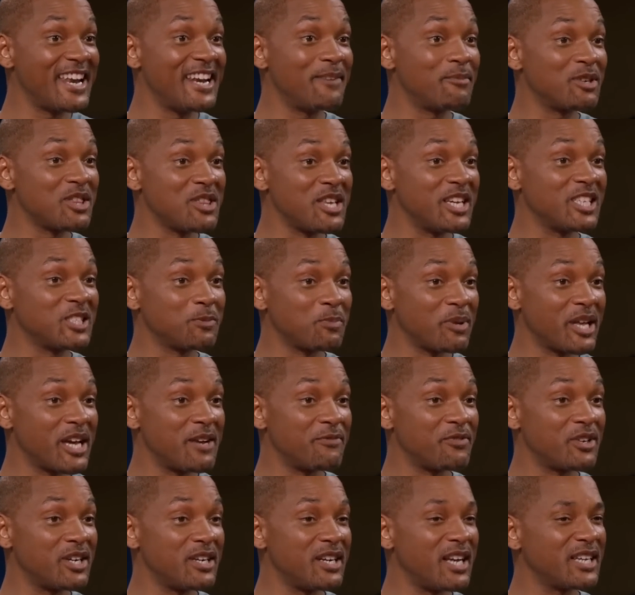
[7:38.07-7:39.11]
and there were things
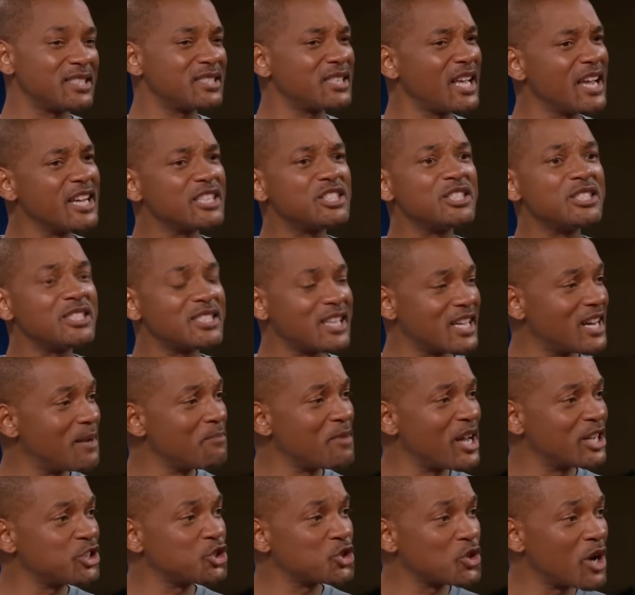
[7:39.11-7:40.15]
planned for the next day, and she said,
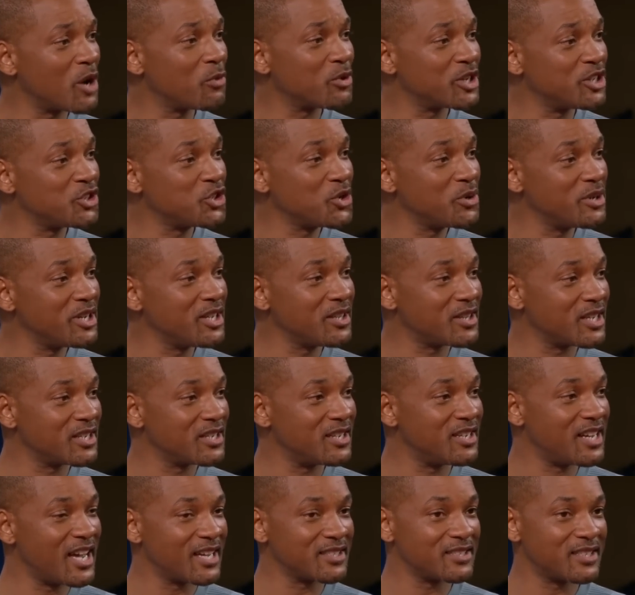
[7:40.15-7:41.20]
I'm not sure I want to do
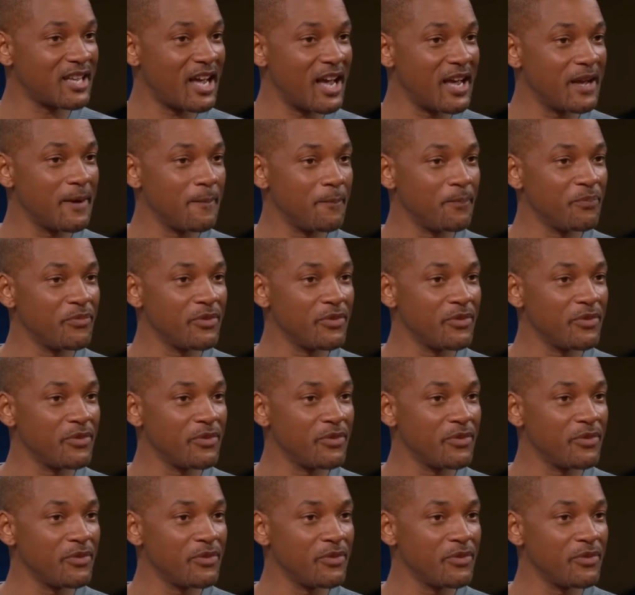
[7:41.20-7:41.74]
anything the next day.